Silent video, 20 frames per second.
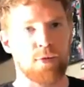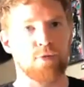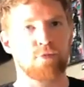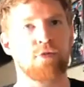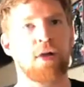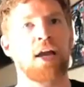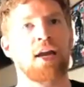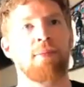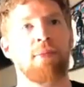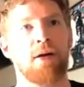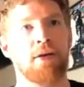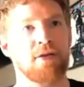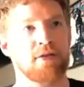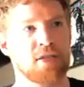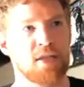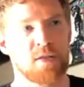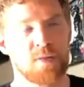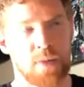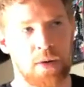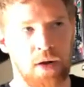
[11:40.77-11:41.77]
would write about his
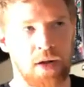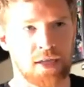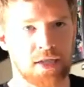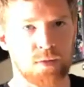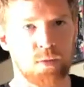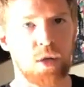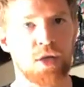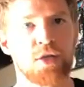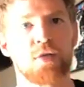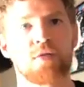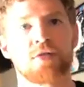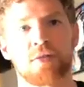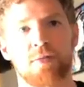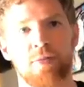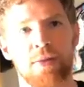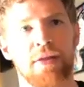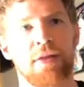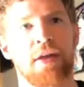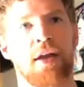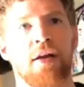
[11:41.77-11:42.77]
experience and what used to
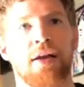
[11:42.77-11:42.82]
be there.